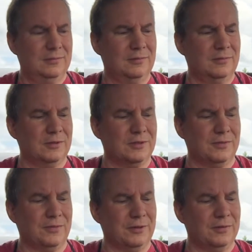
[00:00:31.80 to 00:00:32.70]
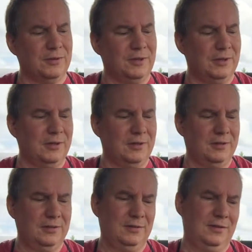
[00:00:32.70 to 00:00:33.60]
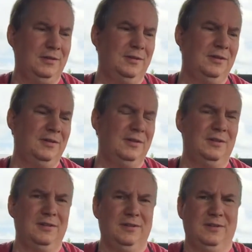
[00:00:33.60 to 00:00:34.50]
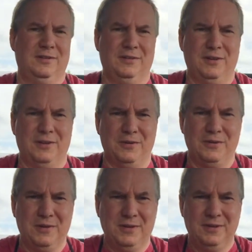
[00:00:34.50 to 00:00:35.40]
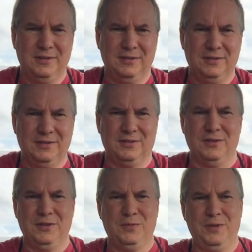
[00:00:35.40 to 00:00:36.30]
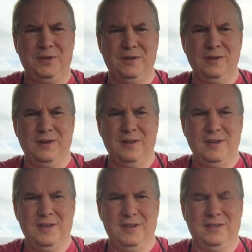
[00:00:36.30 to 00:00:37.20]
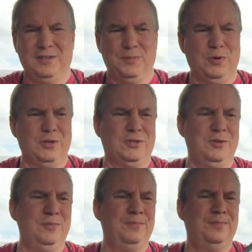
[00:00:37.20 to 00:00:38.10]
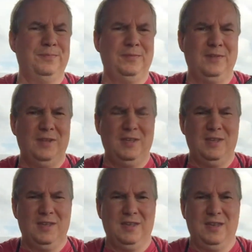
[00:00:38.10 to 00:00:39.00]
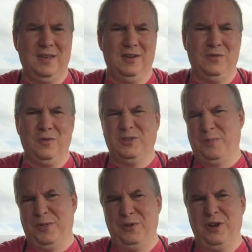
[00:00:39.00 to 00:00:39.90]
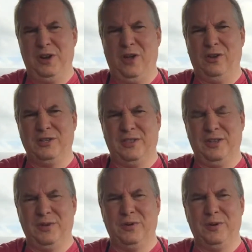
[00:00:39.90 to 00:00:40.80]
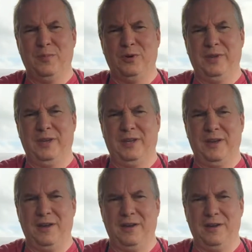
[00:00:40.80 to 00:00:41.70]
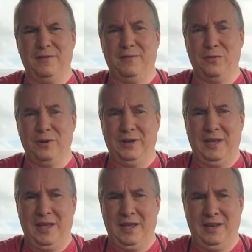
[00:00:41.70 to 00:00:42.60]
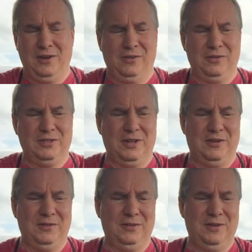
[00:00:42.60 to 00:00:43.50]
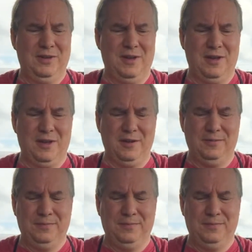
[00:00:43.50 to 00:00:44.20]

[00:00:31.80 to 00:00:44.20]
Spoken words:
Where's the front of it here? There you go. So this one here, this smoker tube, well, it was about $30. I think they're running more like $40 to $80 now.